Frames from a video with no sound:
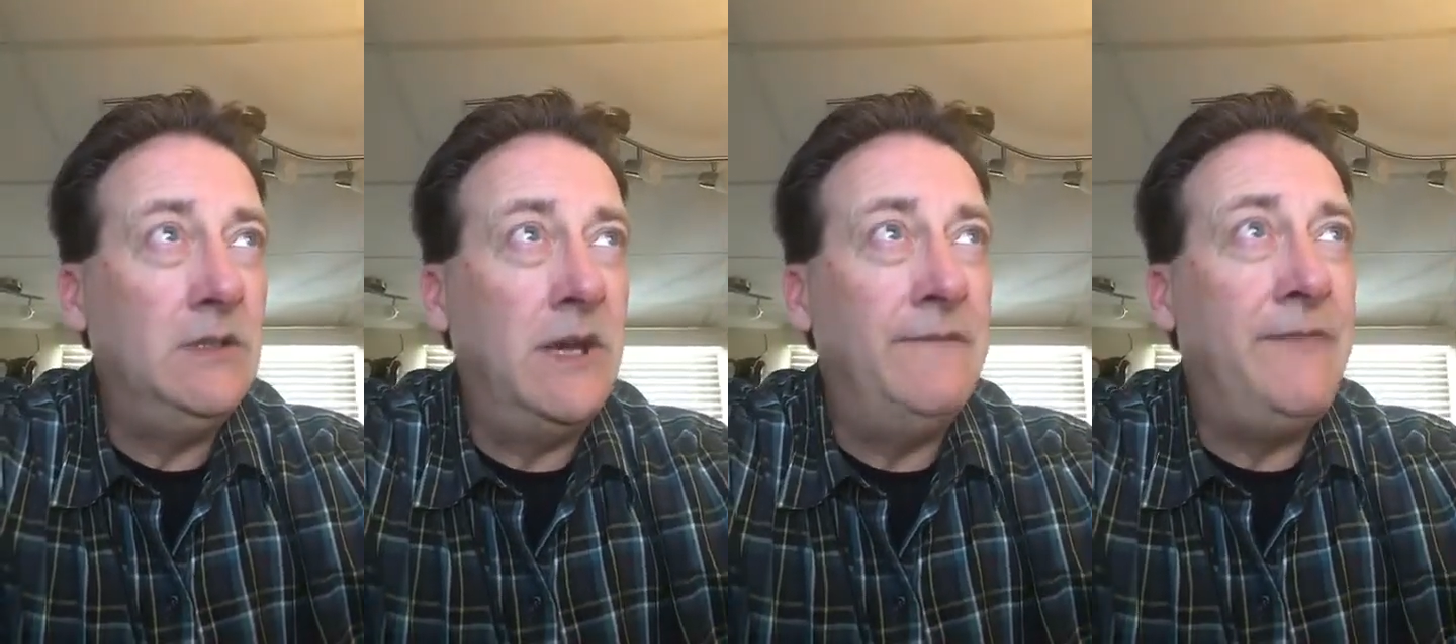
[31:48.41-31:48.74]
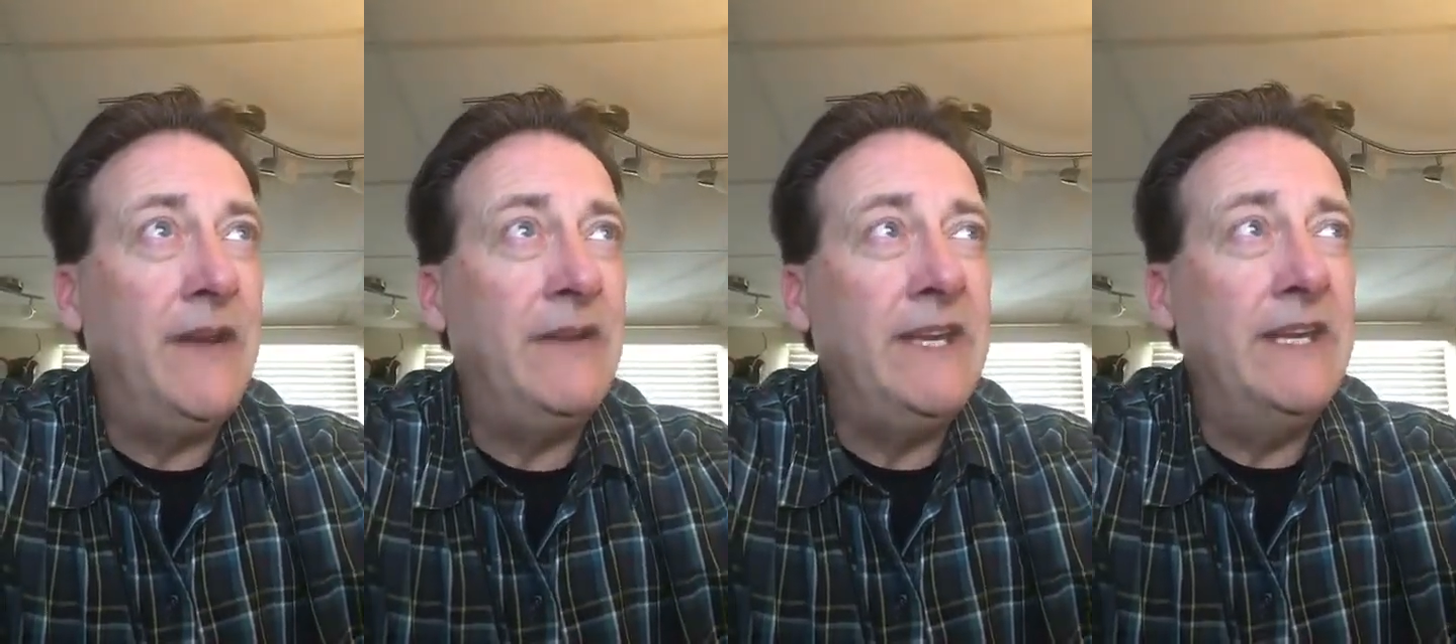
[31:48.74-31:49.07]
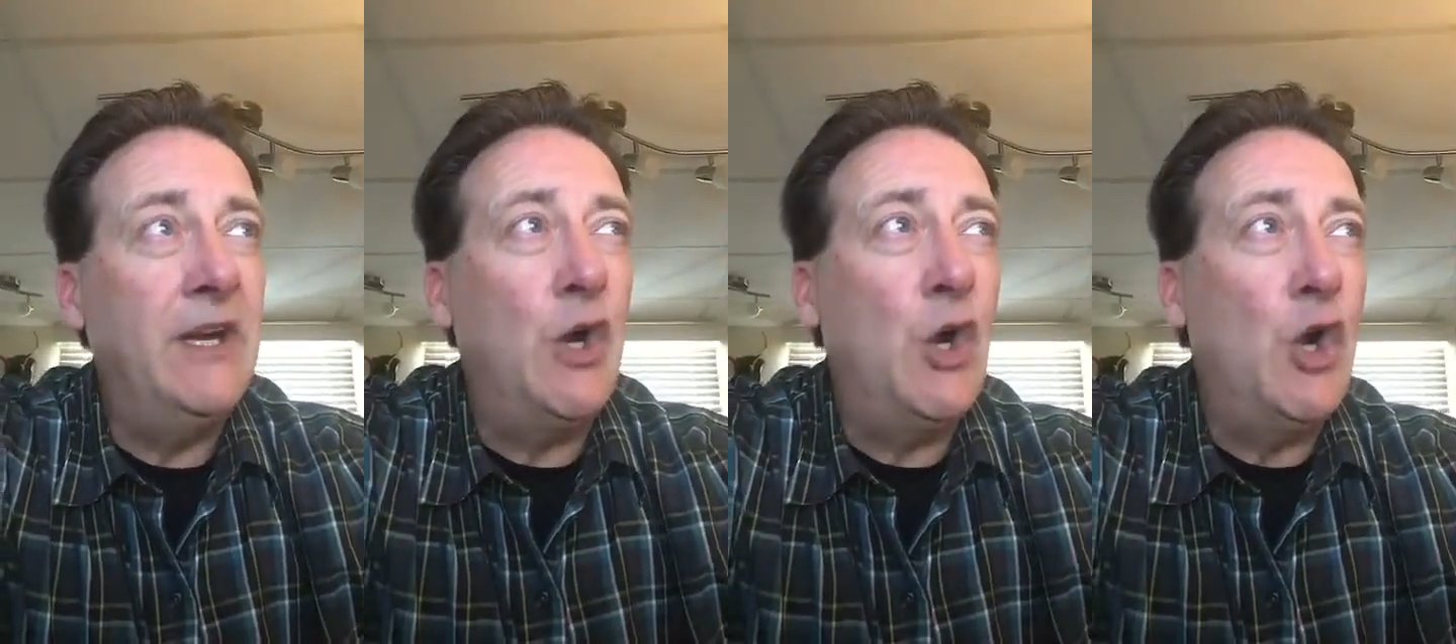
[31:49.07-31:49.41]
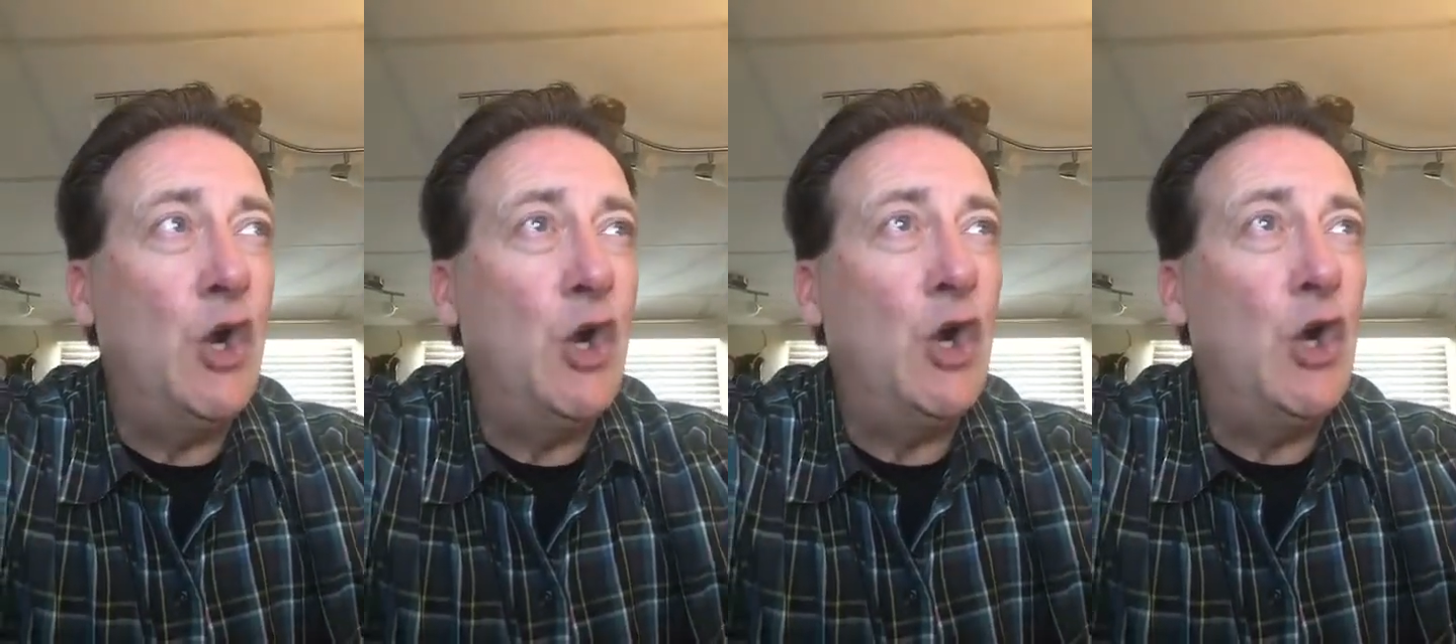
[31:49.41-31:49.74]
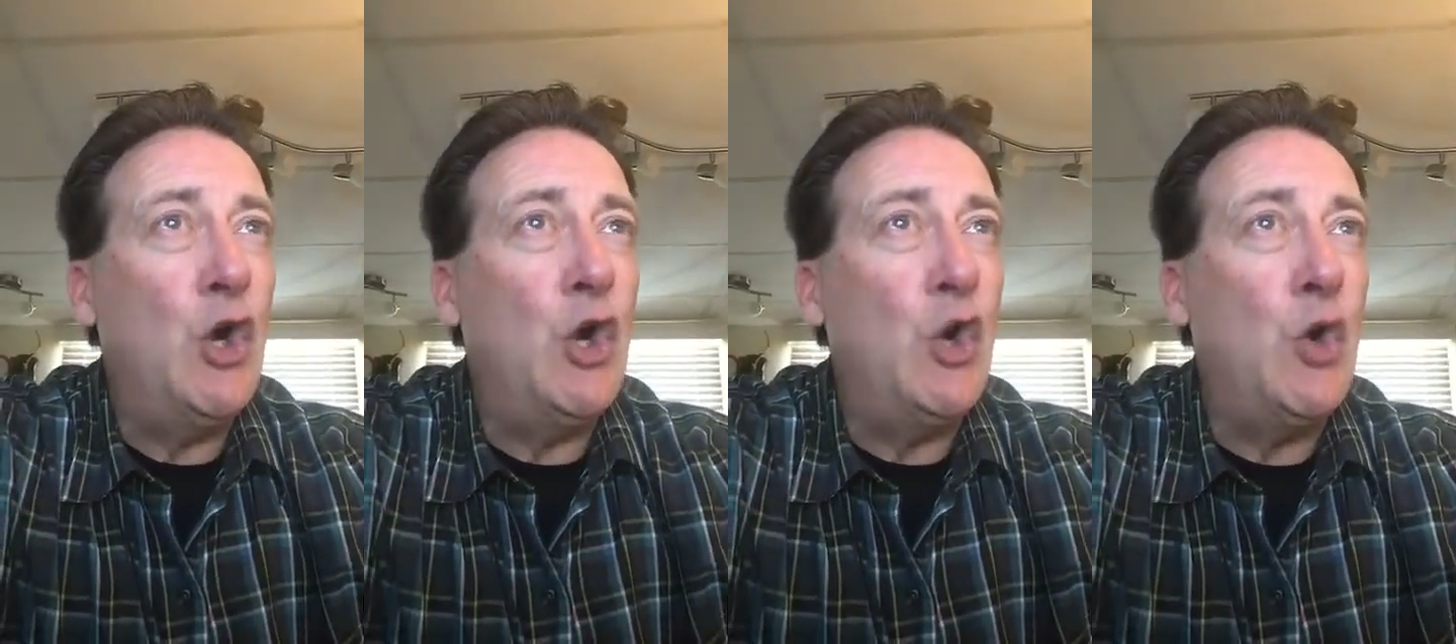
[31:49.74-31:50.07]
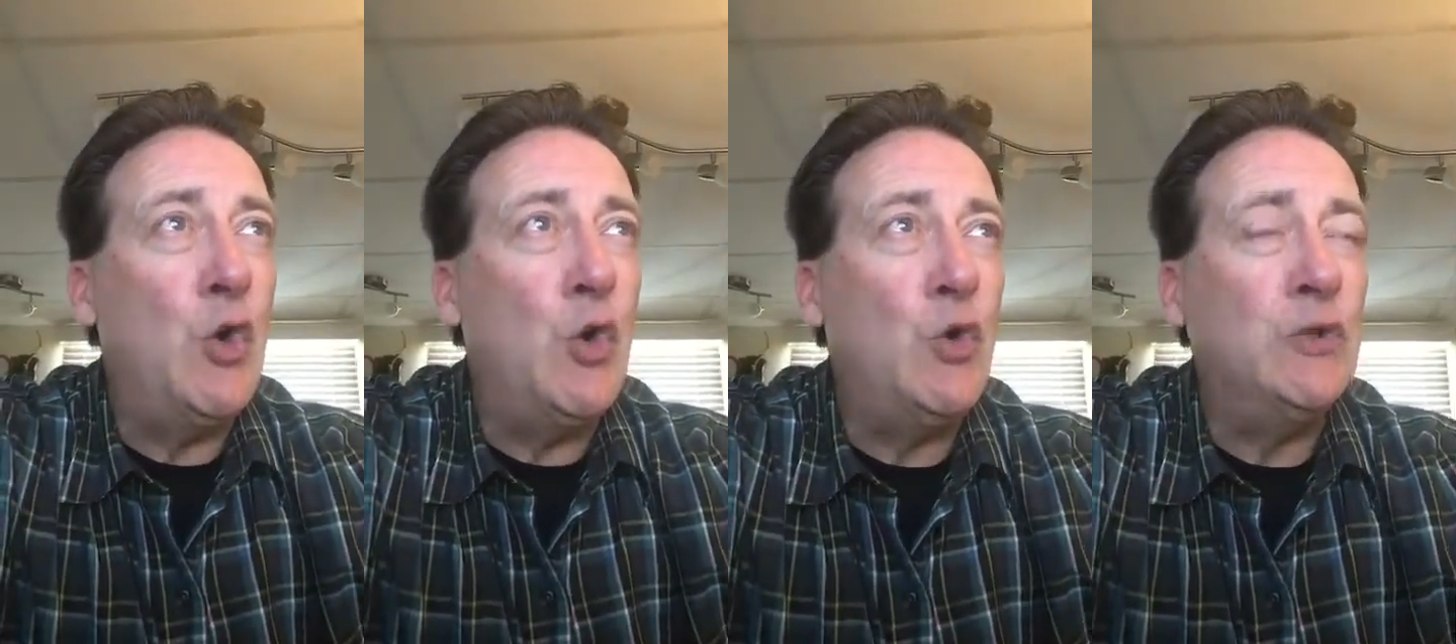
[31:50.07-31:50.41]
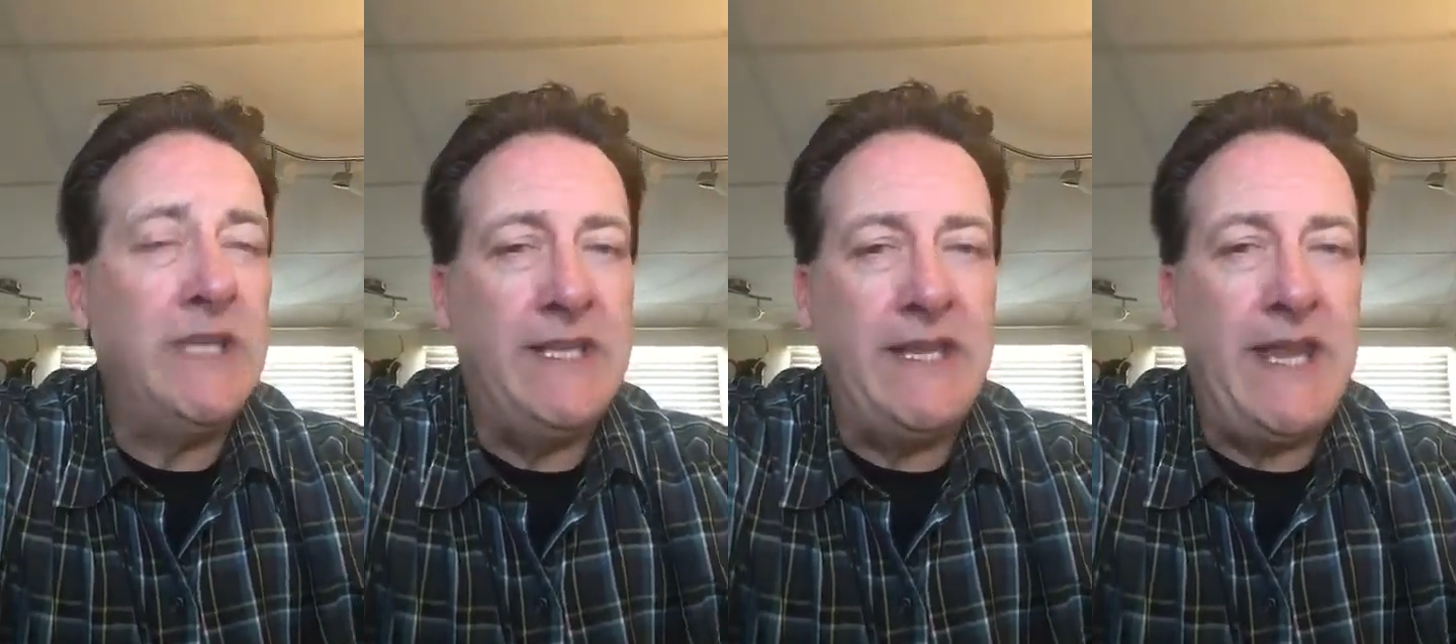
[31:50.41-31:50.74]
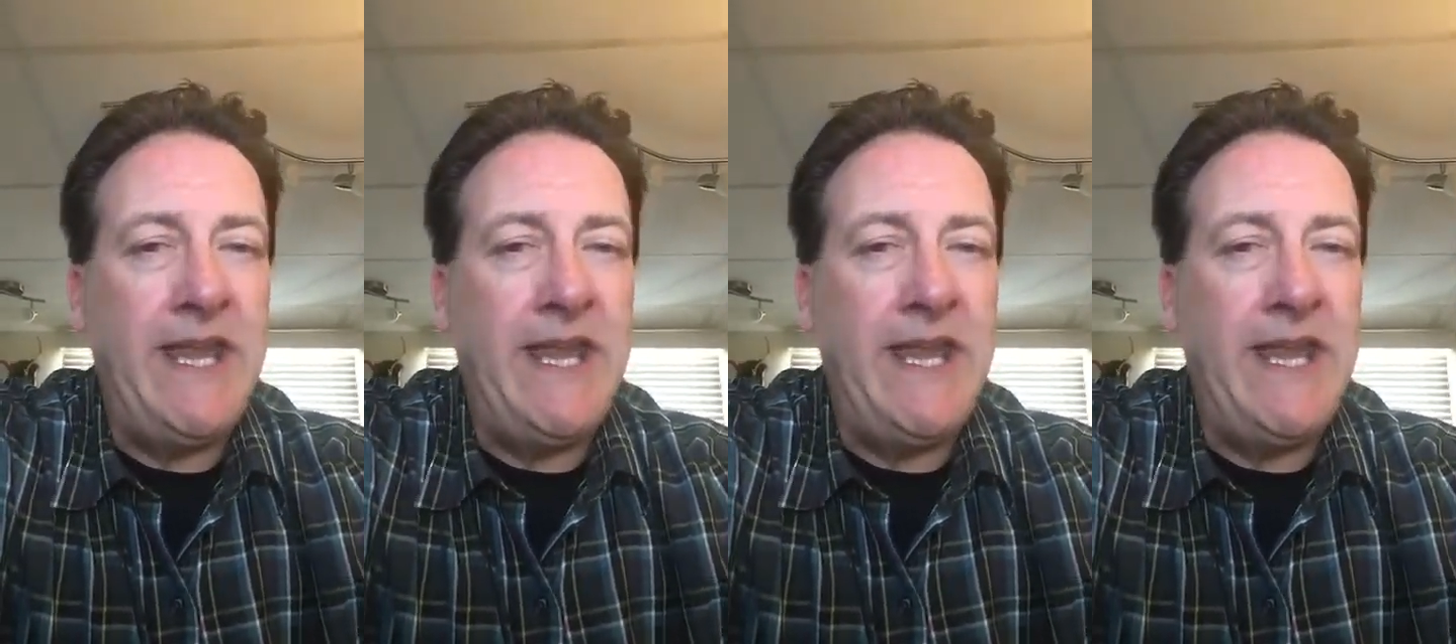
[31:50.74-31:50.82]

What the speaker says: very old and